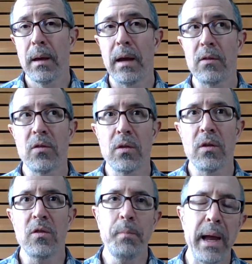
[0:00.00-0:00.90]
And so the
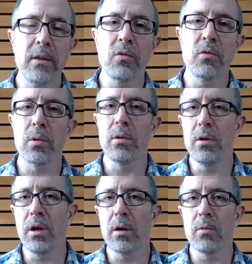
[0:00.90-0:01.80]
Spaniards were
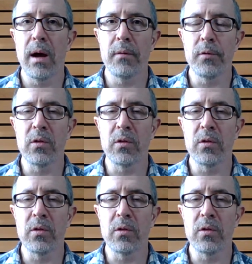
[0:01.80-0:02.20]
looking around for